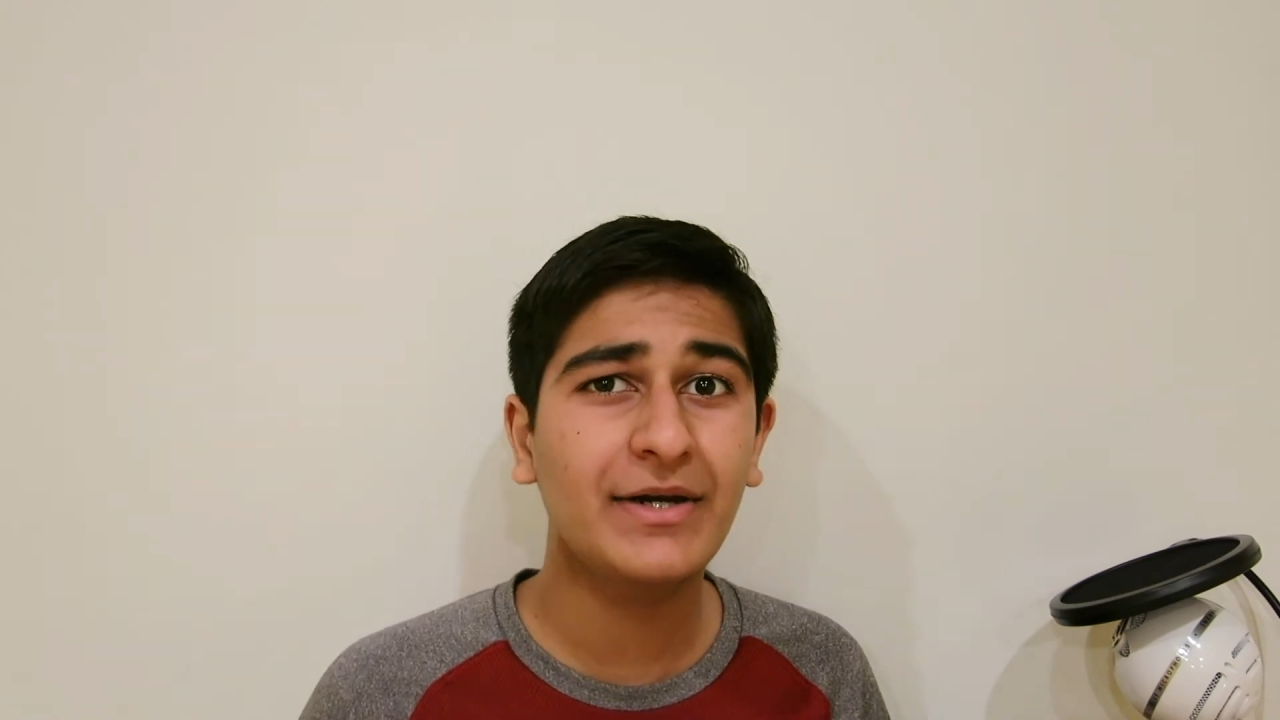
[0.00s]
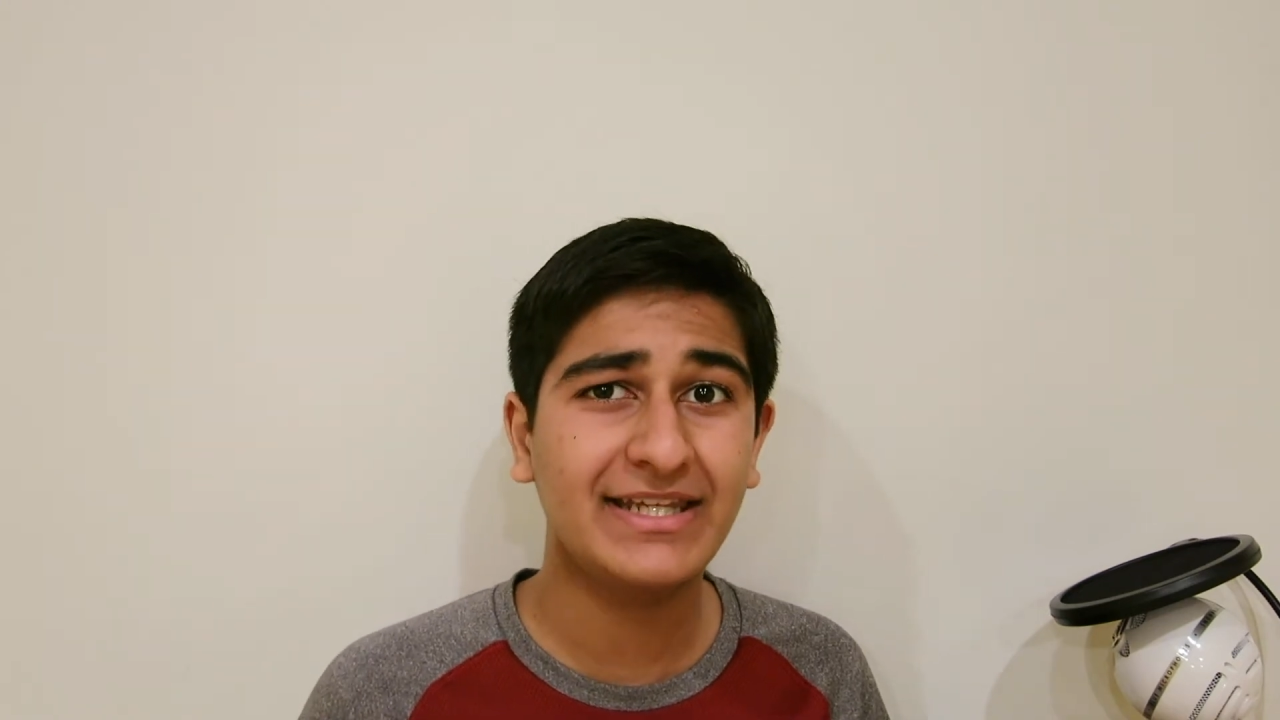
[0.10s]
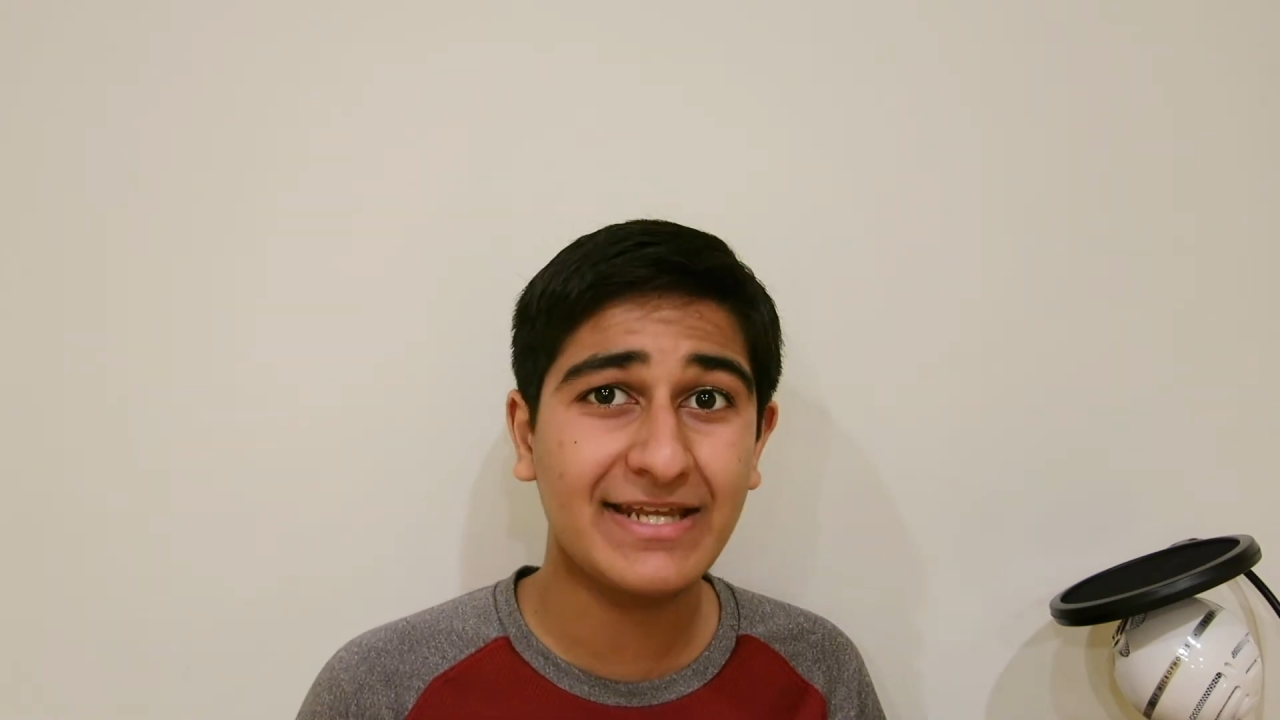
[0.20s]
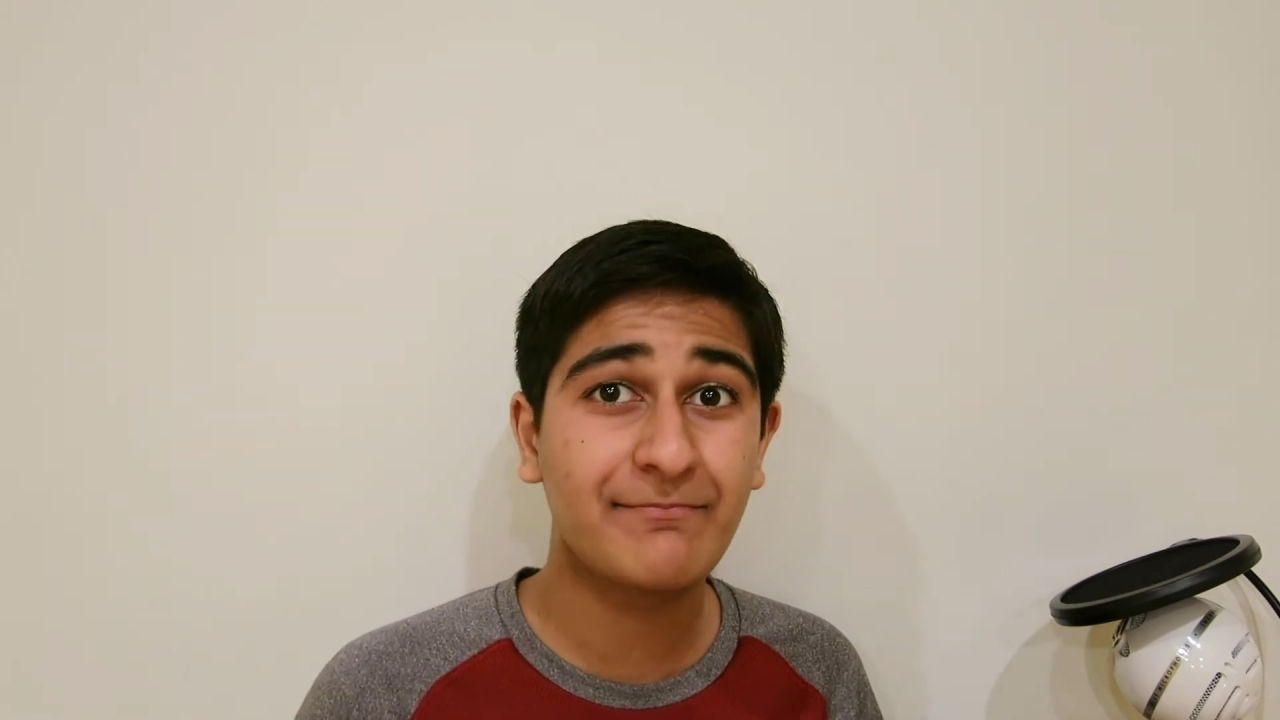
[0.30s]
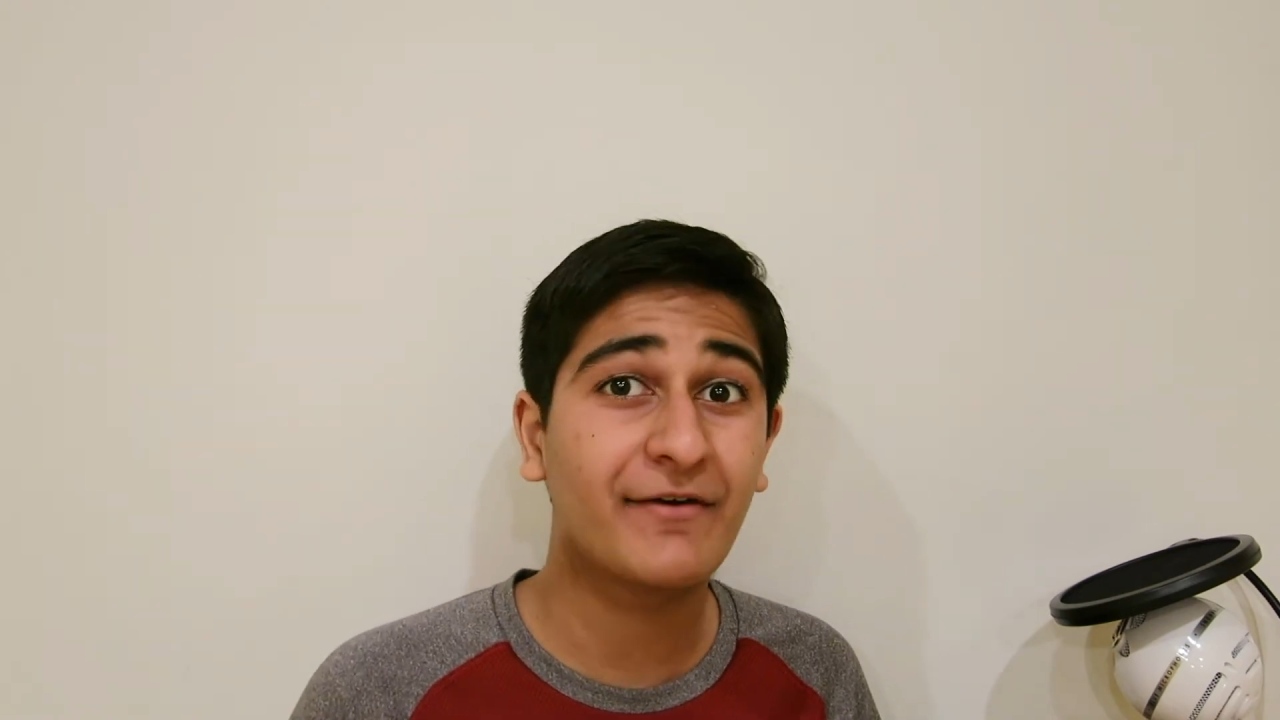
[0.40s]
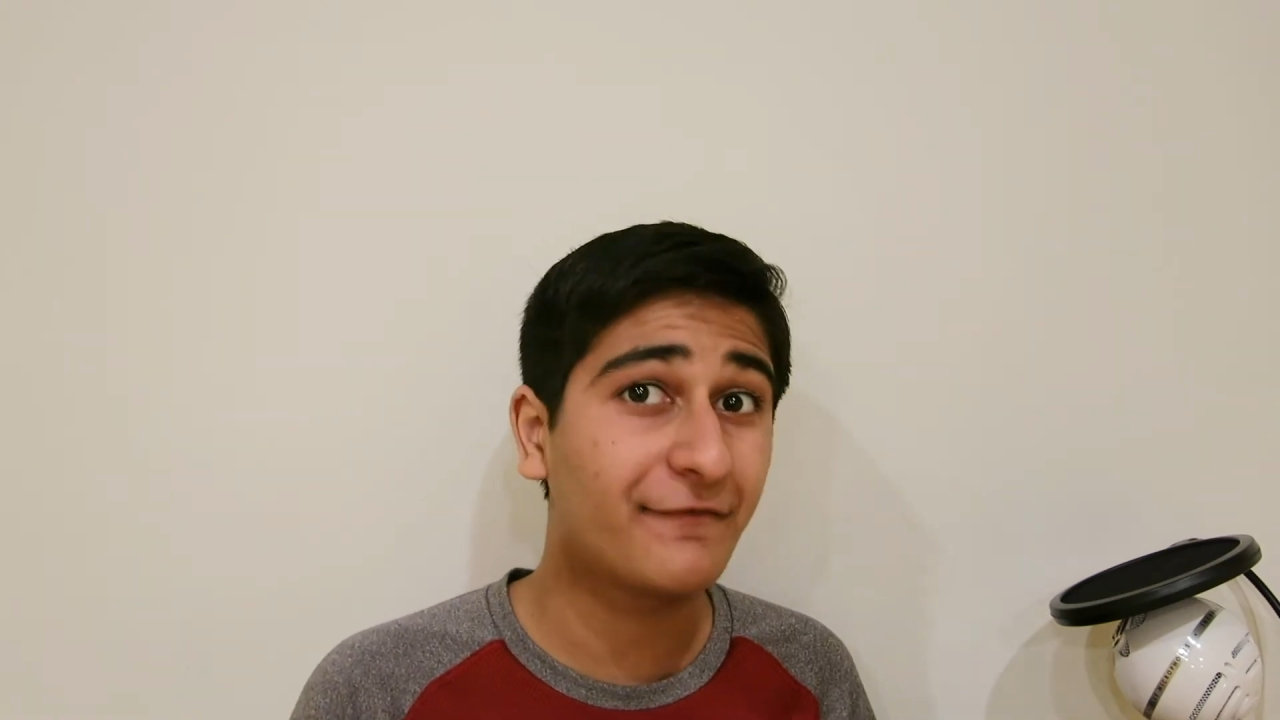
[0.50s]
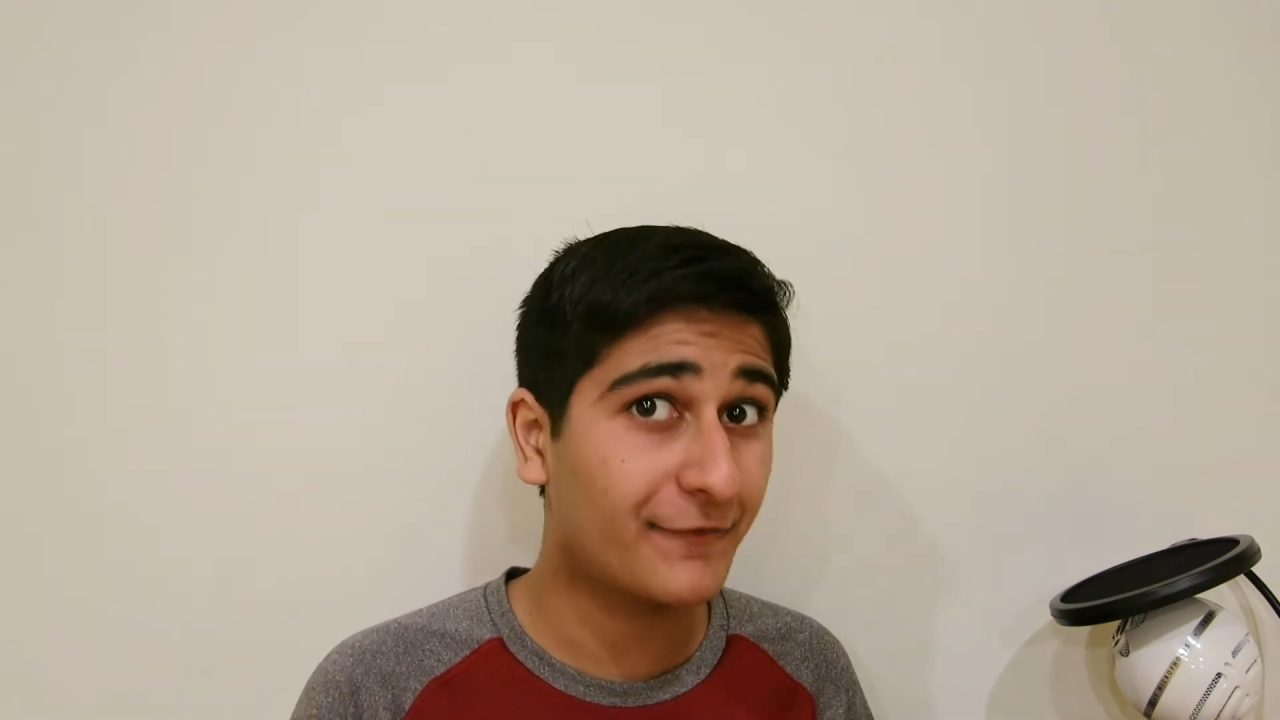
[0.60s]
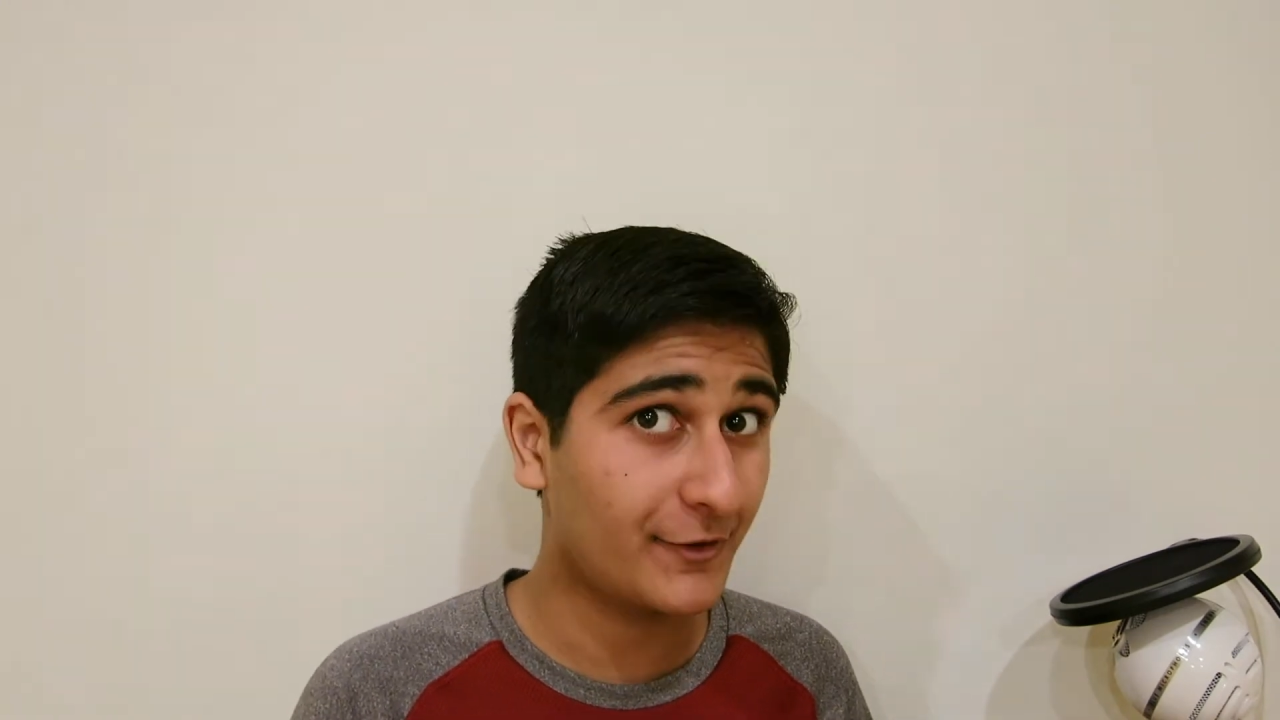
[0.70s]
did before